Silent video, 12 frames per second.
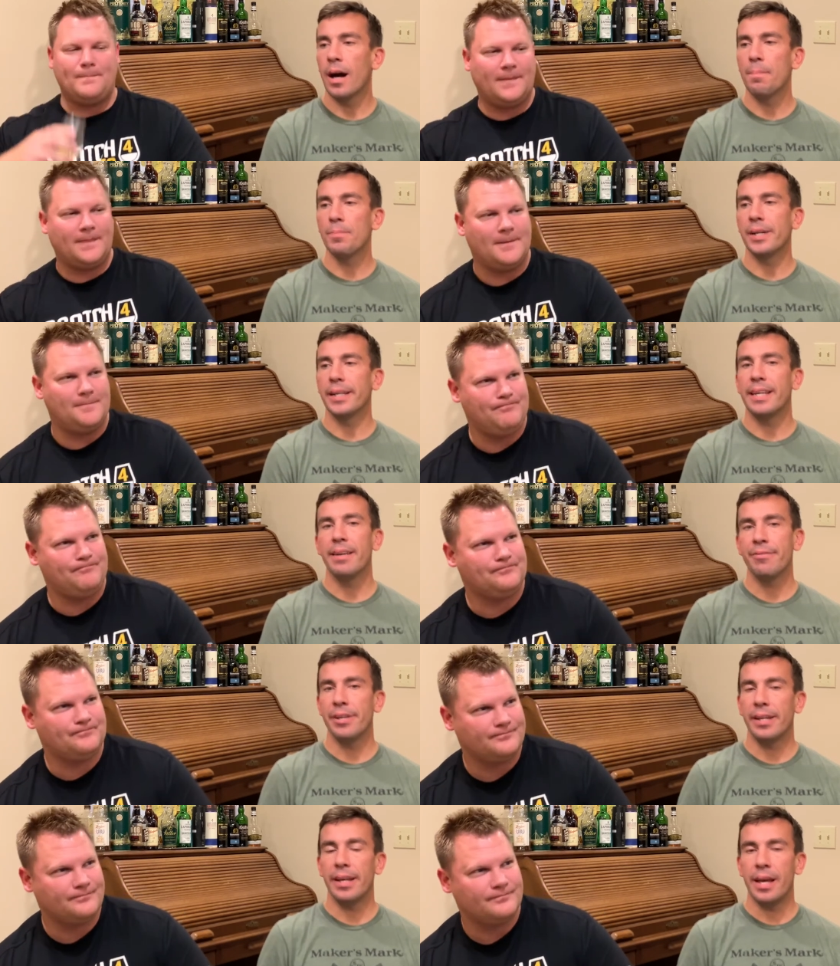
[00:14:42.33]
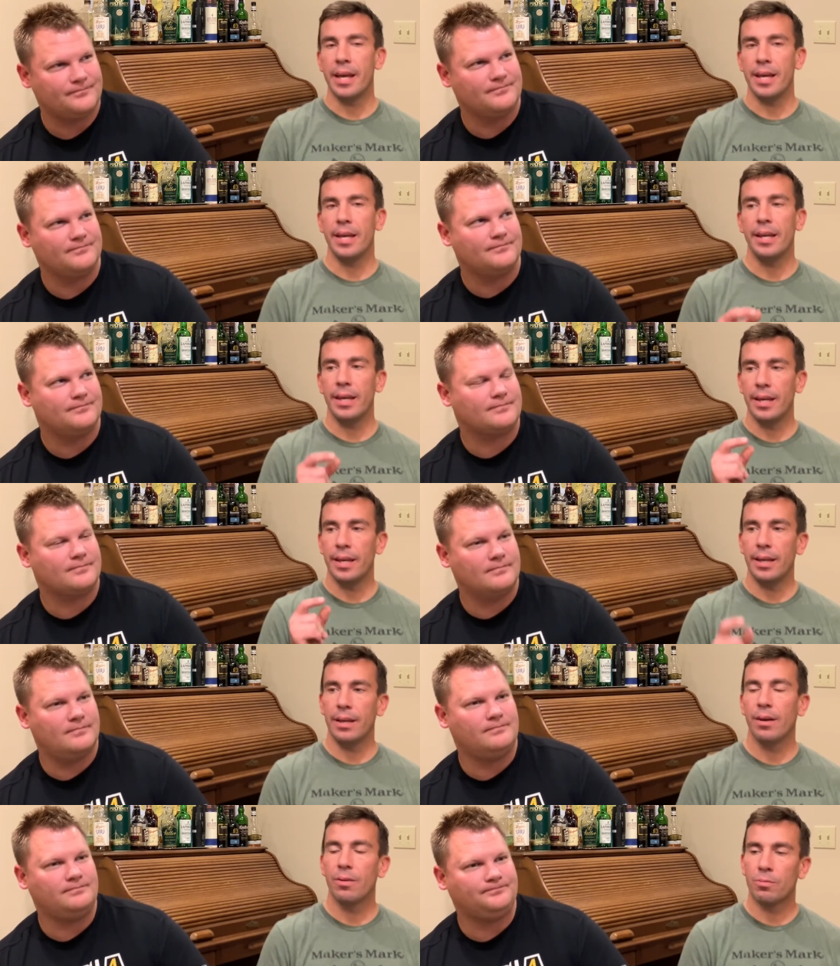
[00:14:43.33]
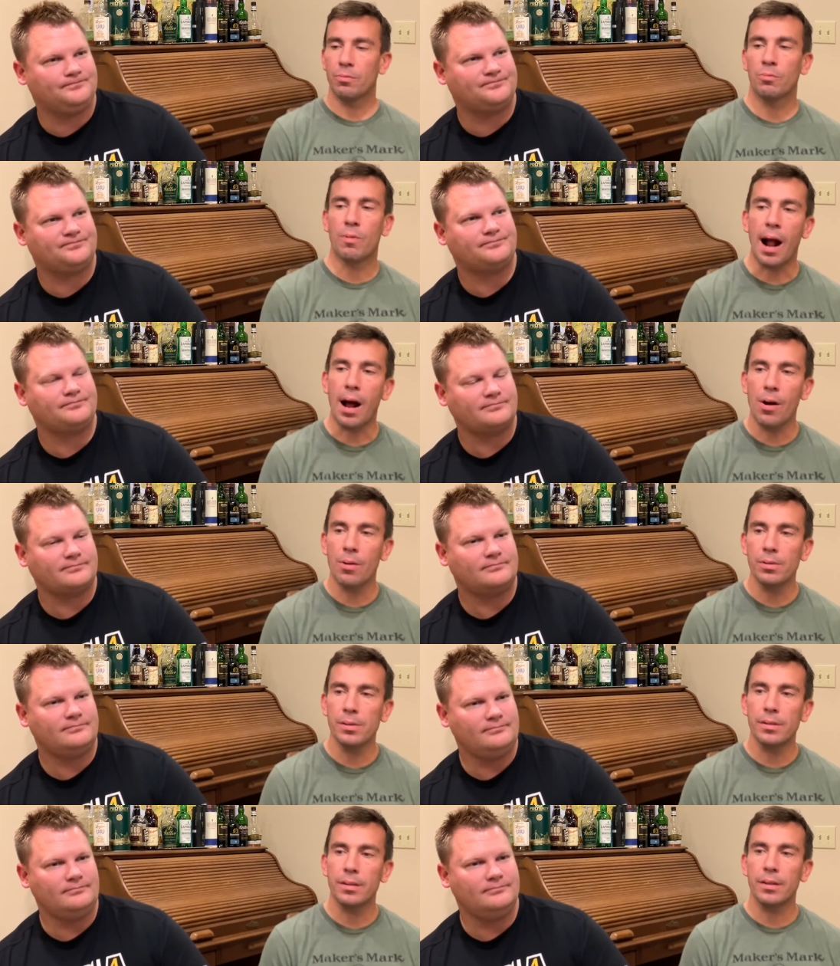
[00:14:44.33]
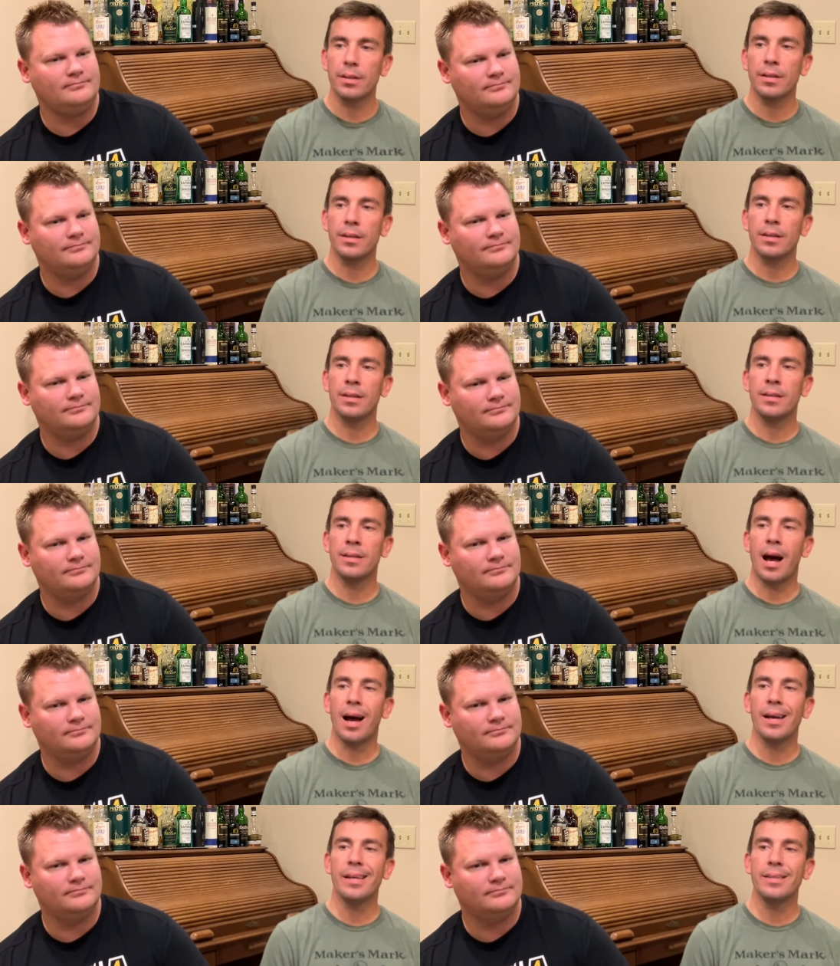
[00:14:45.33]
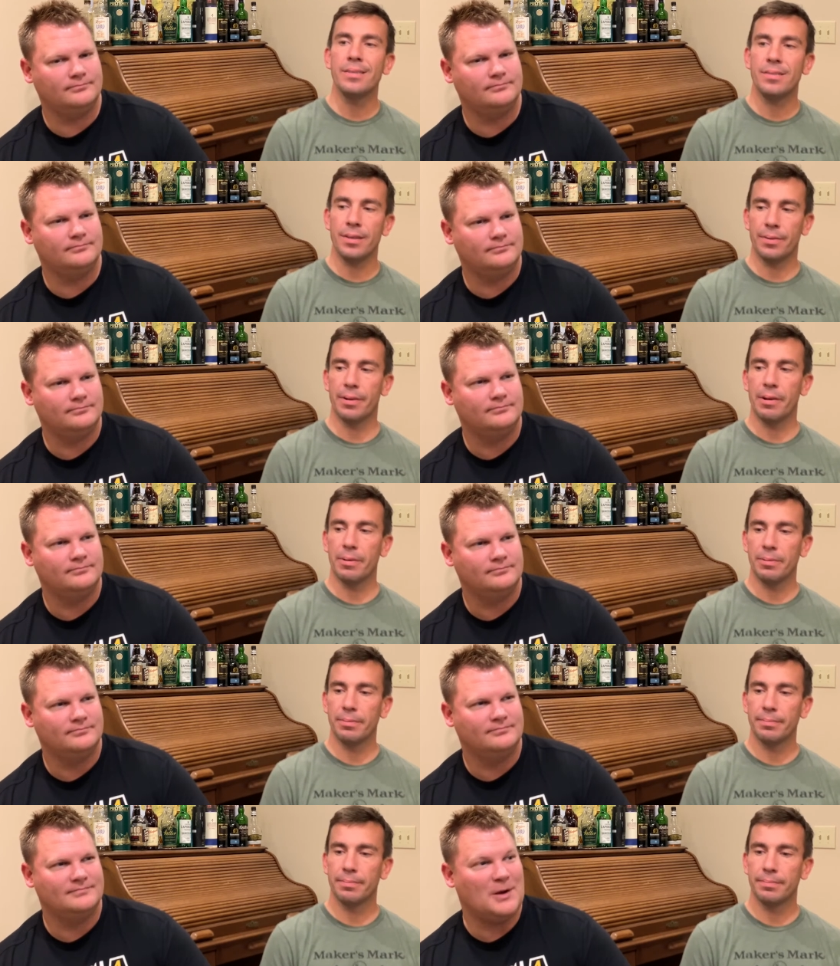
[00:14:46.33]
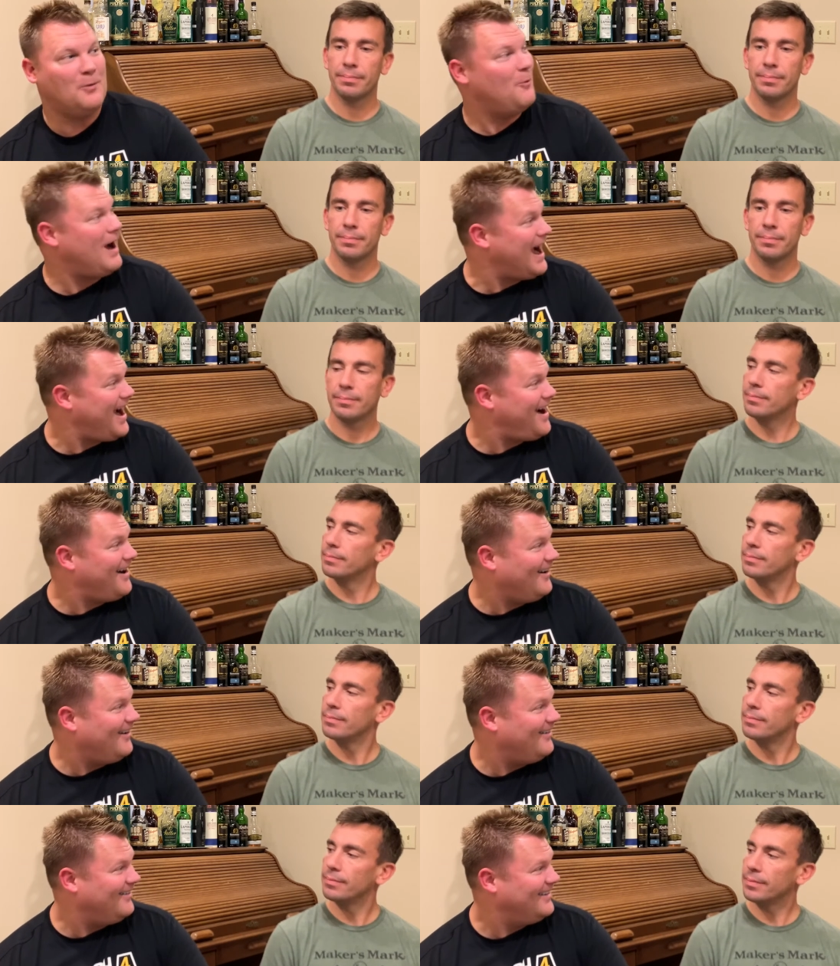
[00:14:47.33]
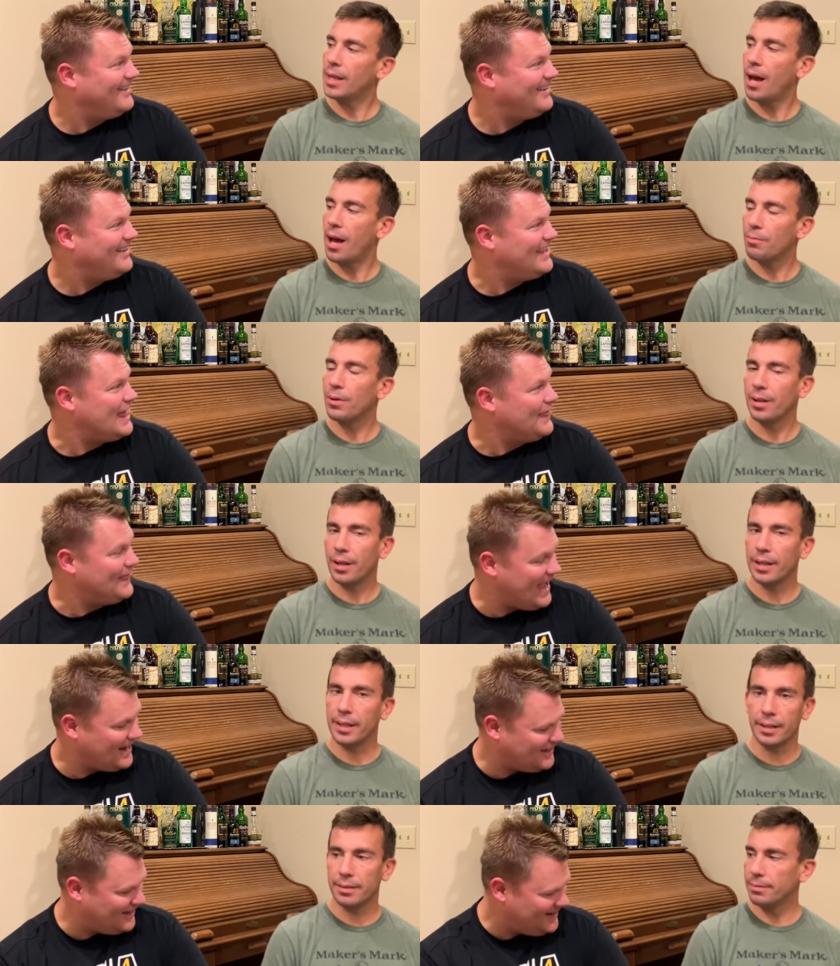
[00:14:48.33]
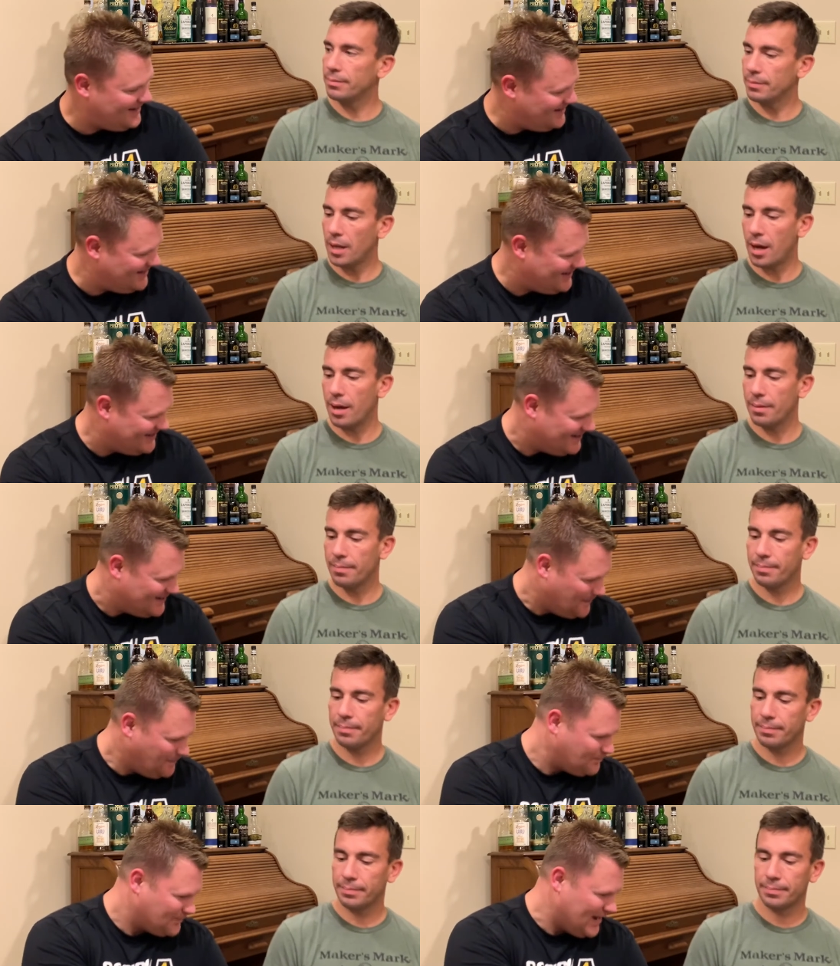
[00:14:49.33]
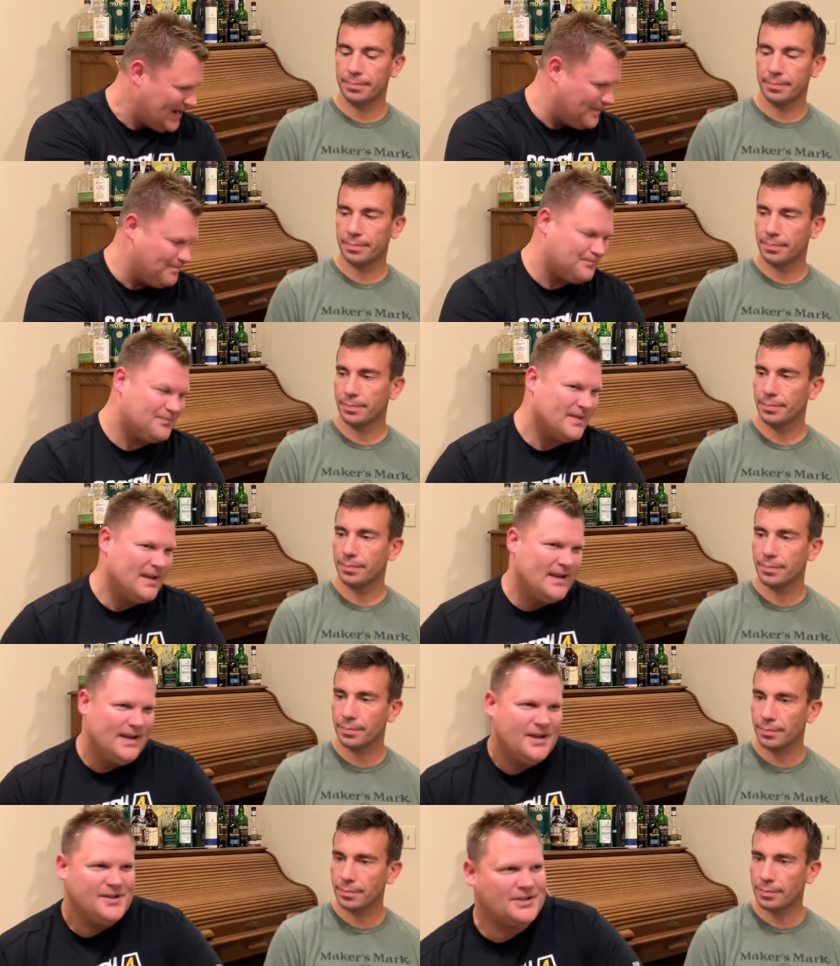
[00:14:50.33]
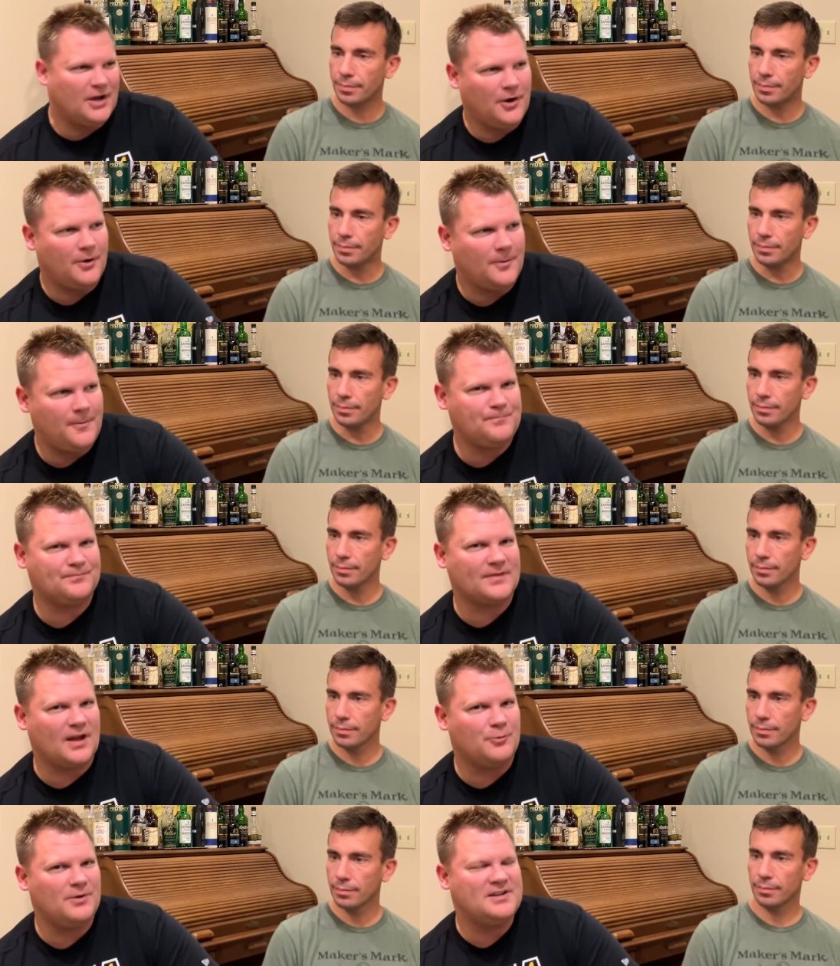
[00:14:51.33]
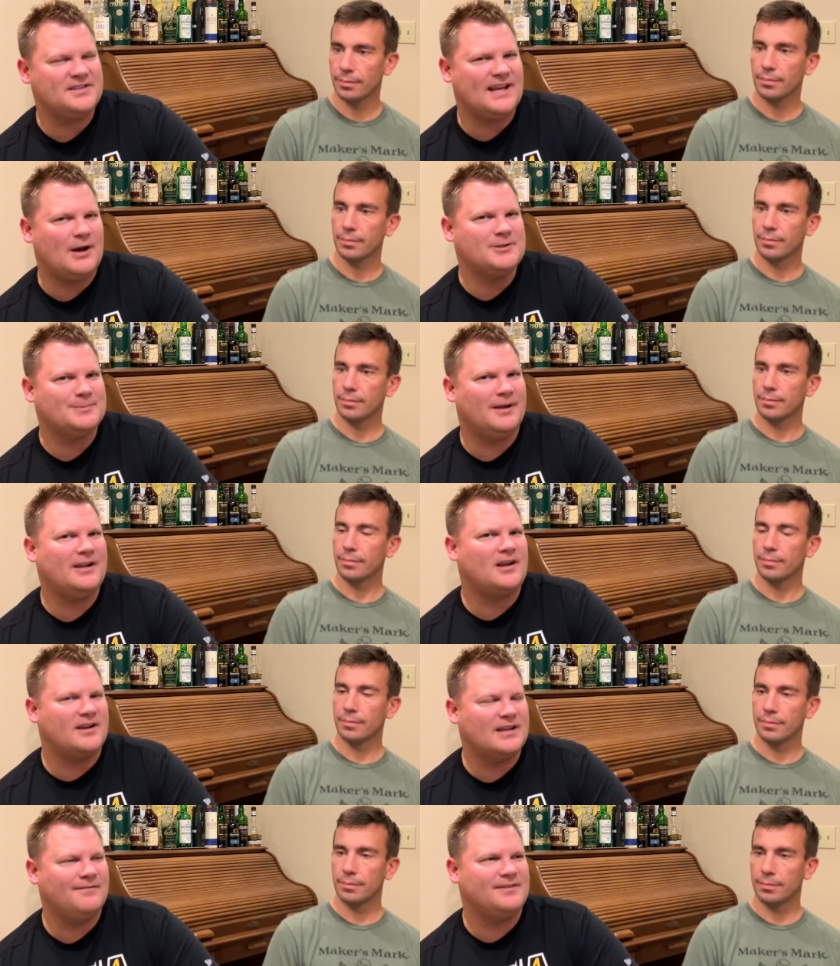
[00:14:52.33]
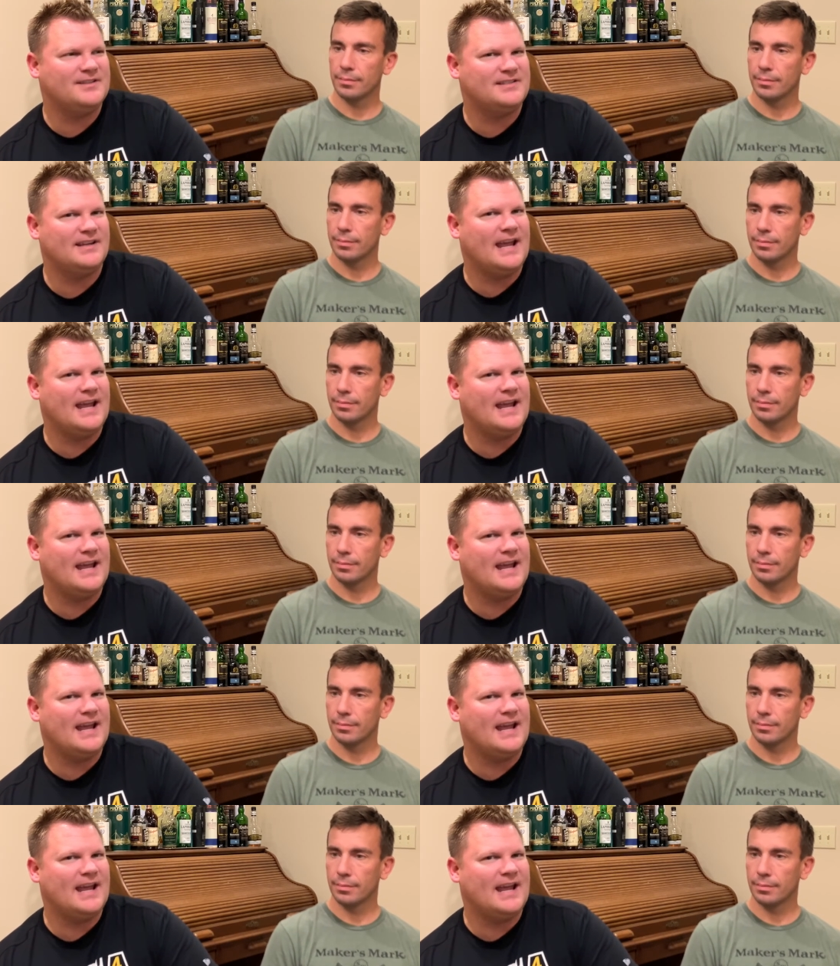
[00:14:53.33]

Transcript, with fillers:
Speaker 1: I'm going to give it a round nine zero. Wow.
Speaker 2: Yeah, I really like it. That good? Yeah. Man. So, Originally, I was planning on giving this an